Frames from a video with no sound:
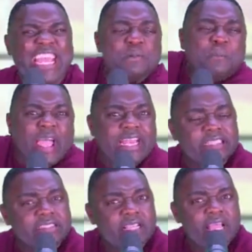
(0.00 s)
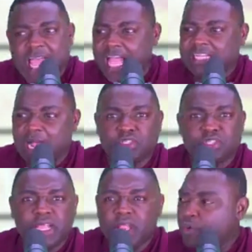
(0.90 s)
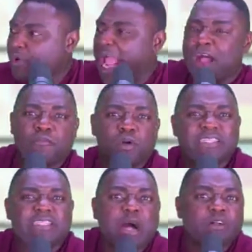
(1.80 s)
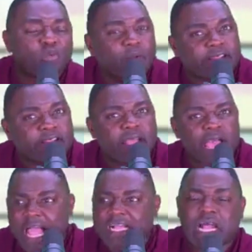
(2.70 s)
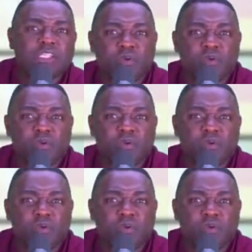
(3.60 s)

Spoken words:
How can say a country is going to be given independence?